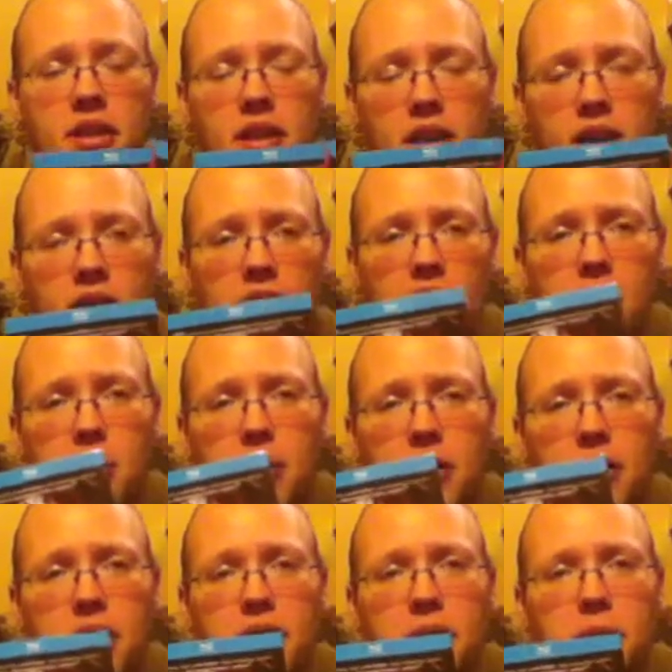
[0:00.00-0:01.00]
I
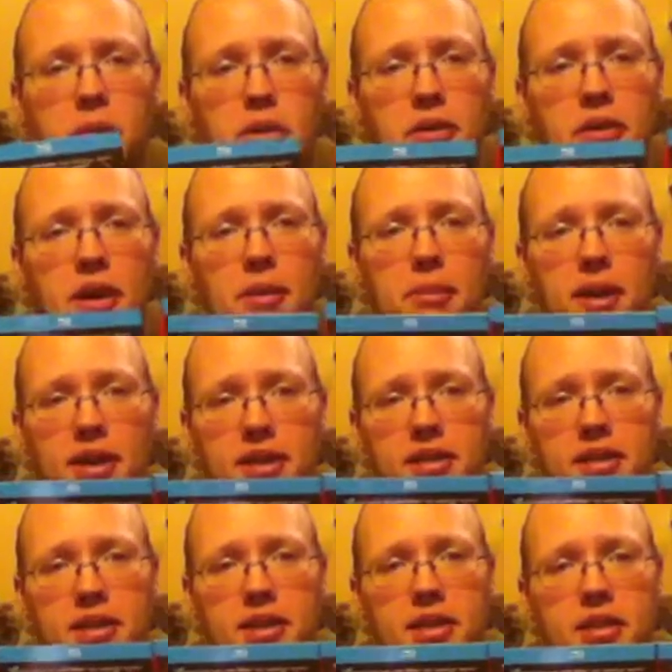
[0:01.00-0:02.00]
bought the Blu-ray box
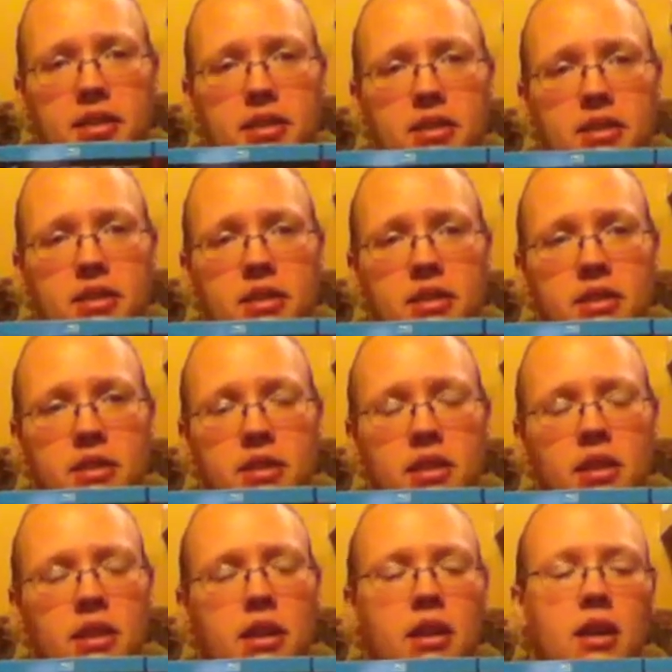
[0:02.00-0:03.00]
sets.
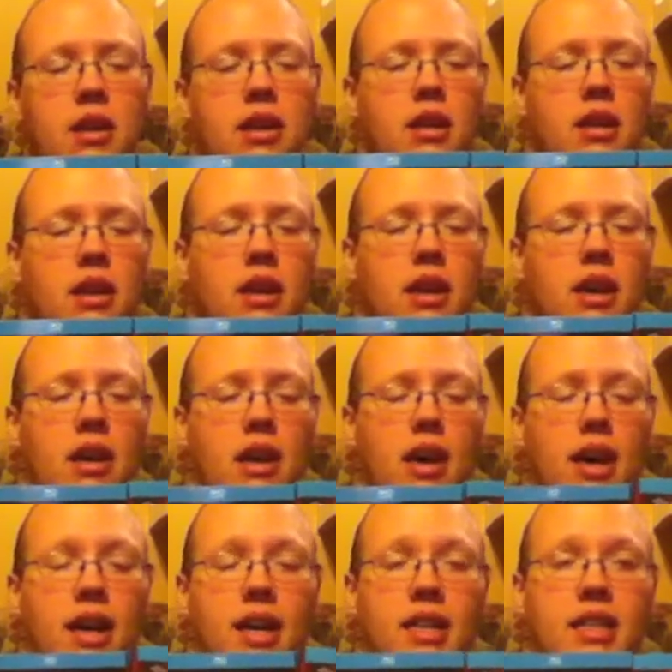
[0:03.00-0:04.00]

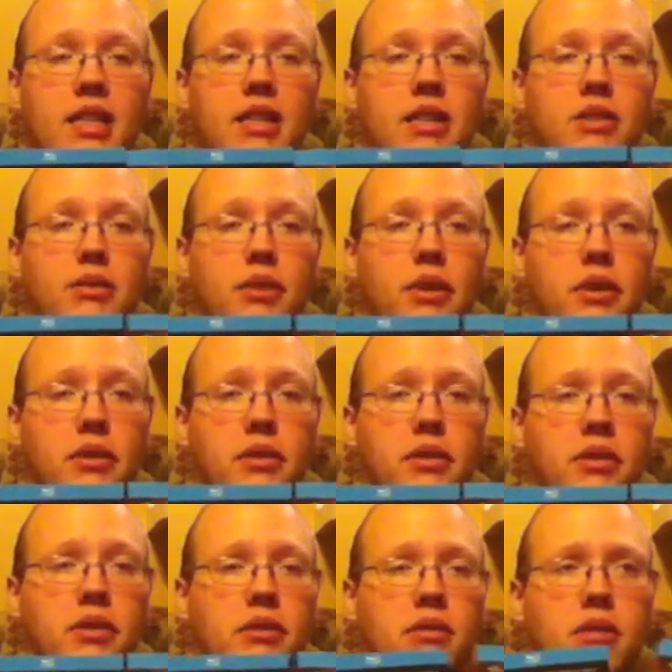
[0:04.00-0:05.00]
I got these for
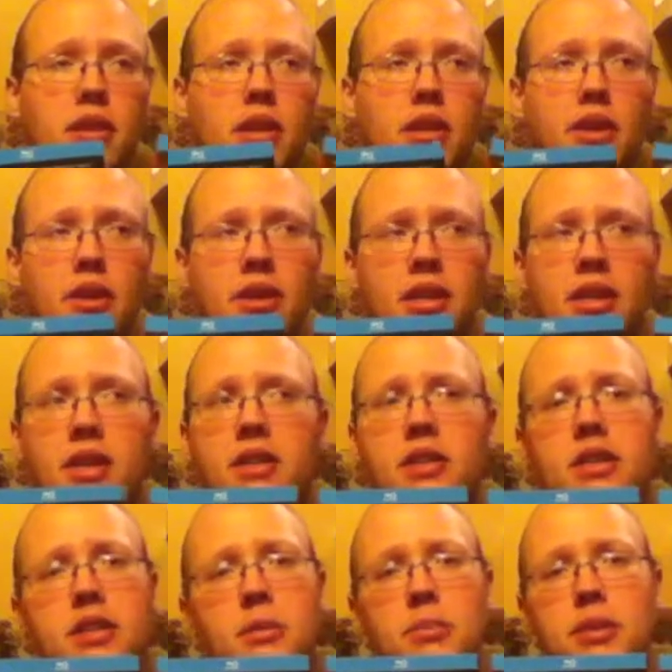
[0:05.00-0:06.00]

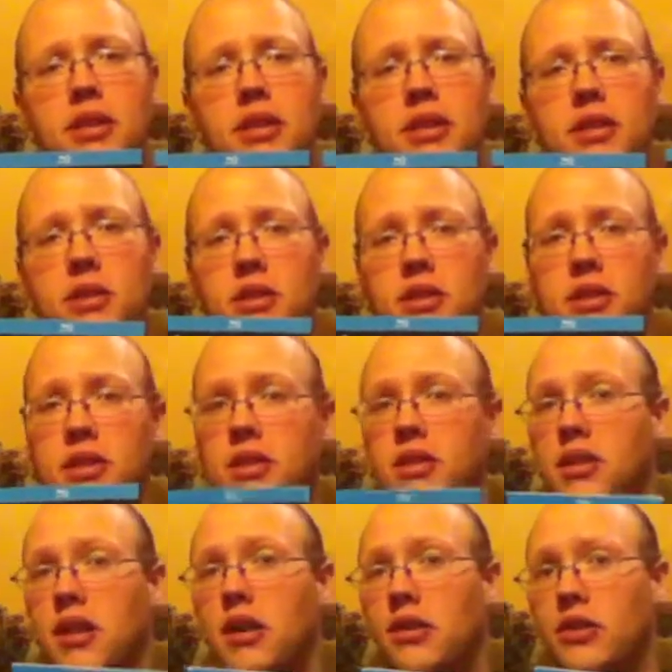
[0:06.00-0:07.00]
$30 a piece or
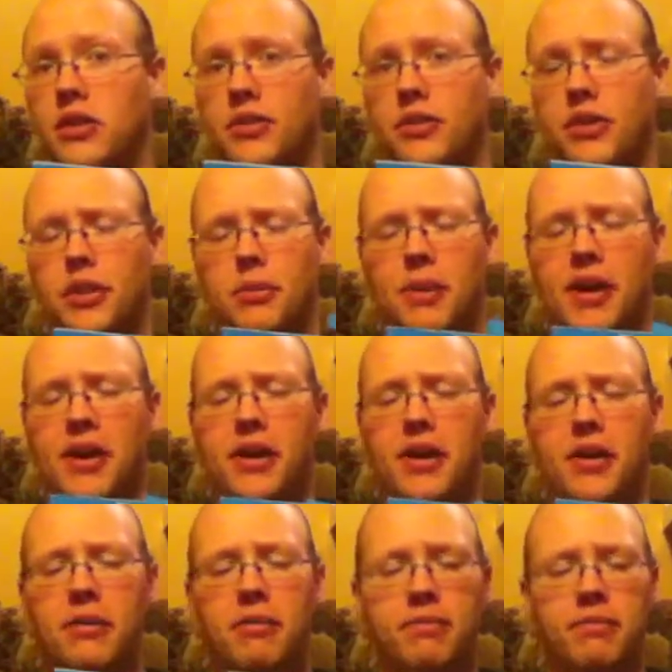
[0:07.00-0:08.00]
$60 for the pair.